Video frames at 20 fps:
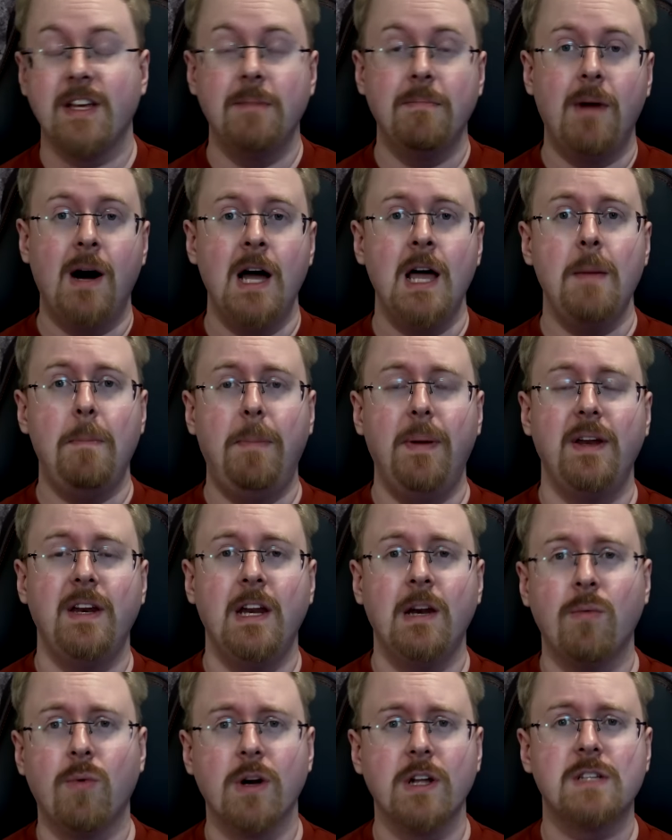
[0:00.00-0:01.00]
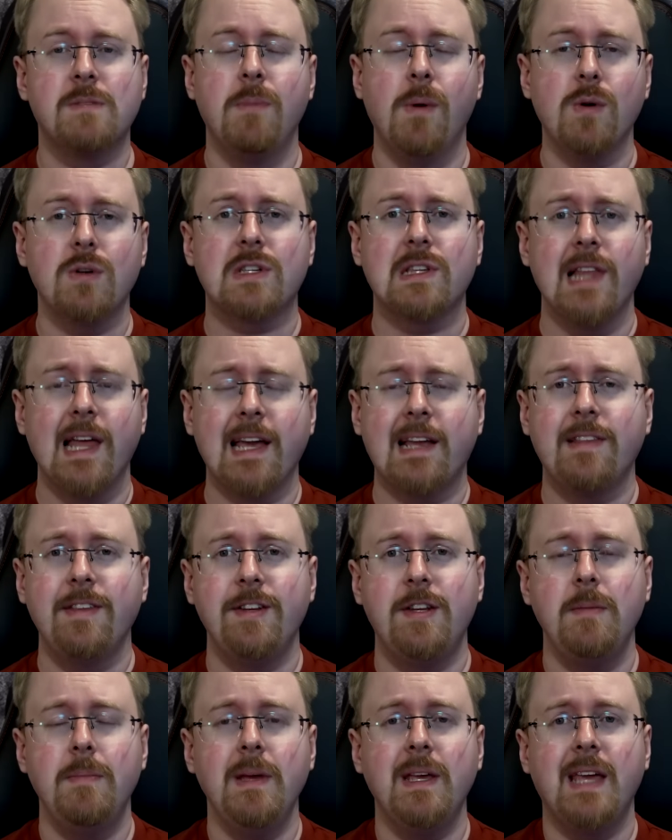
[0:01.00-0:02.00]
in my opinion, what is most
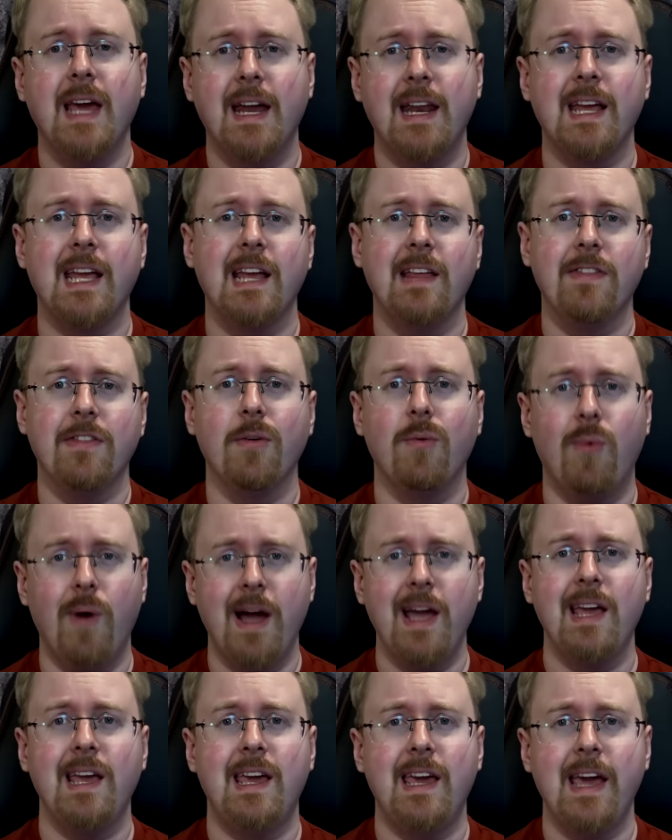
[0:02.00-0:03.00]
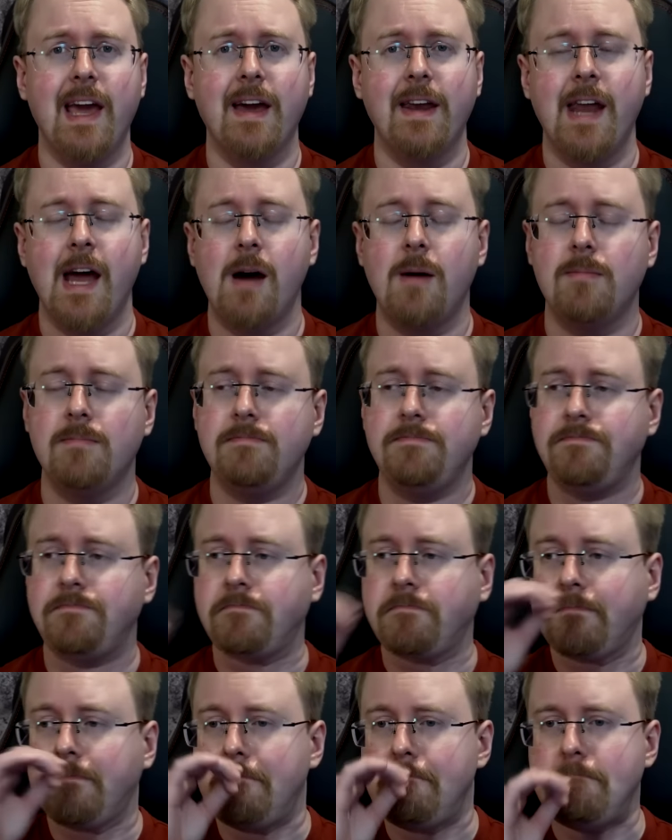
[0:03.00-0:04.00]
likely to be getting in the way here. Now,
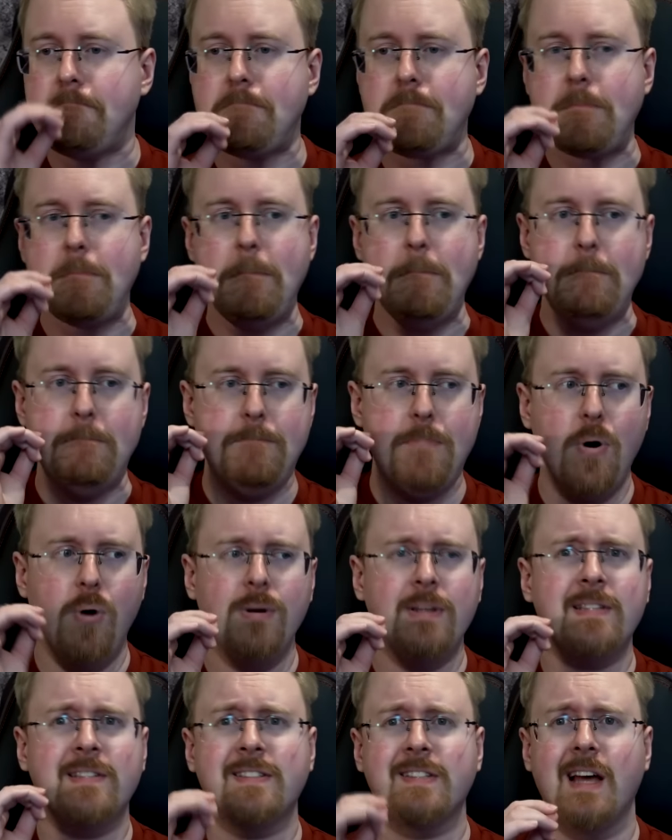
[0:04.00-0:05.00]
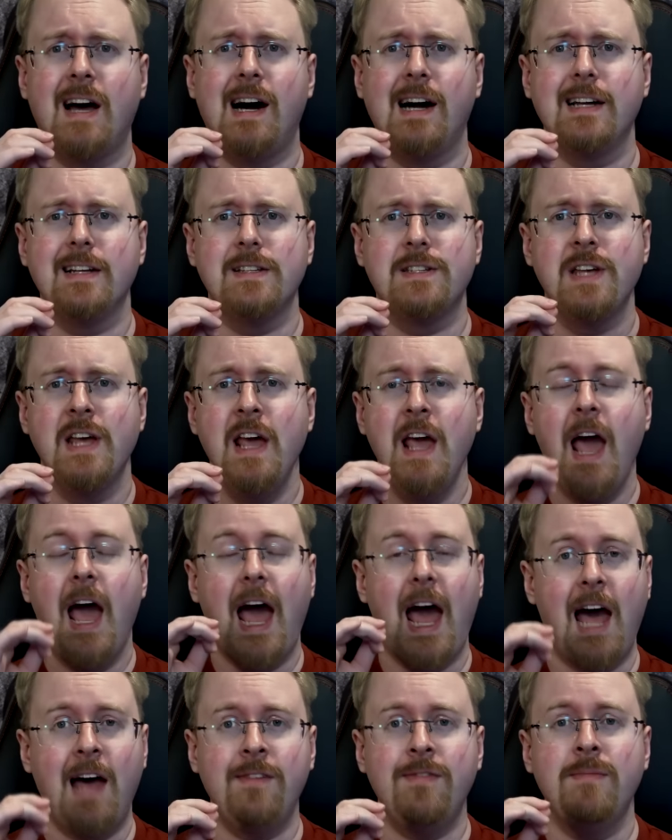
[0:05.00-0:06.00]
both sides
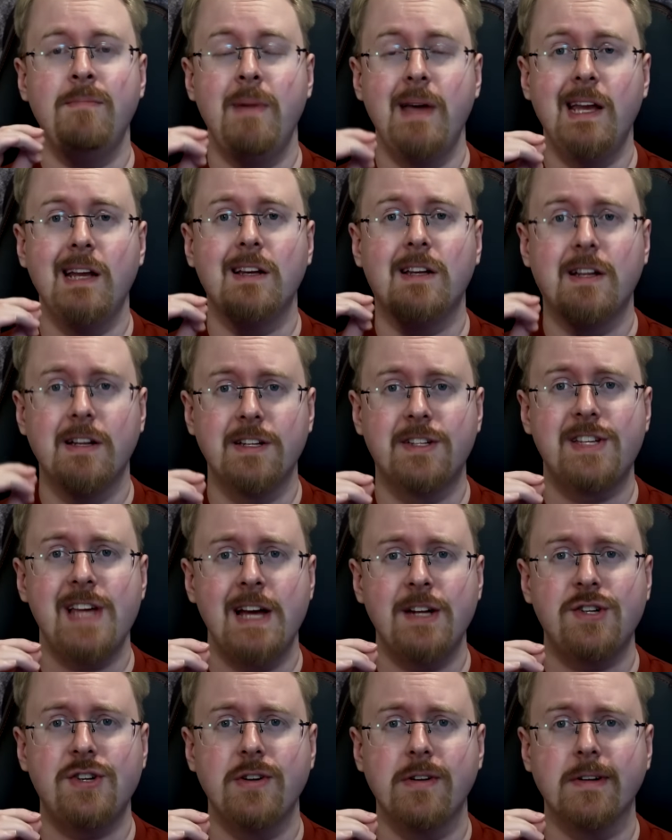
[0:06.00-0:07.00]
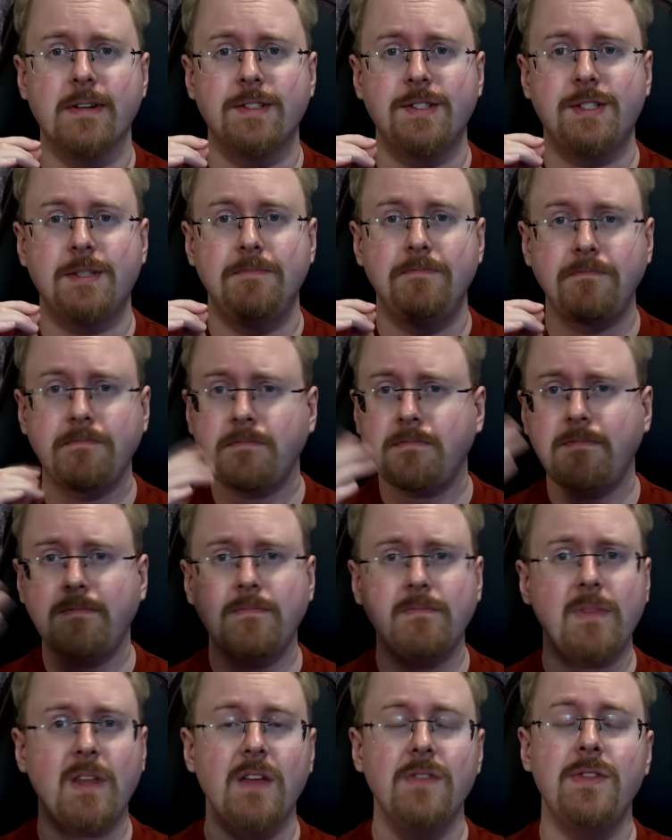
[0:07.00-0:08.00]
have made concessions.
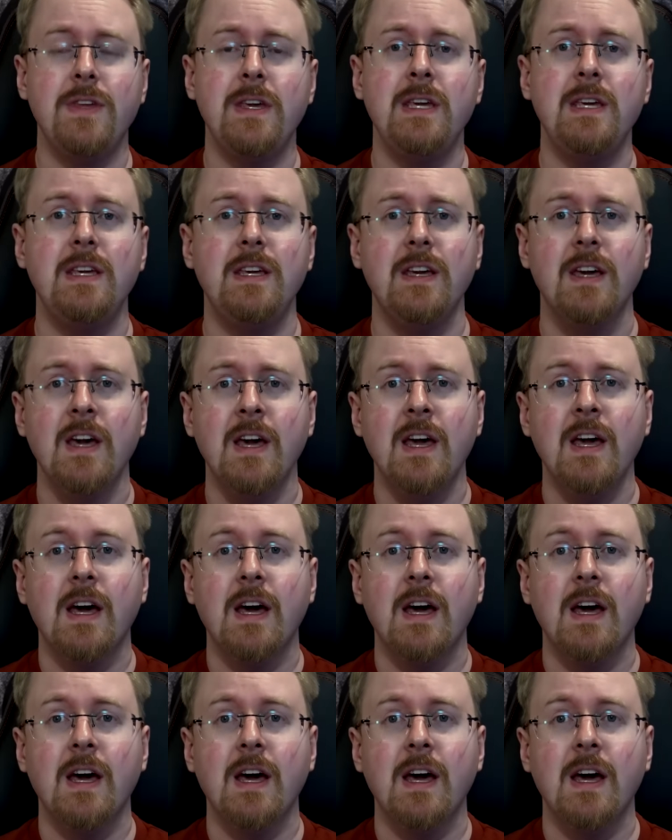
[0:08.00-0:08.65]
The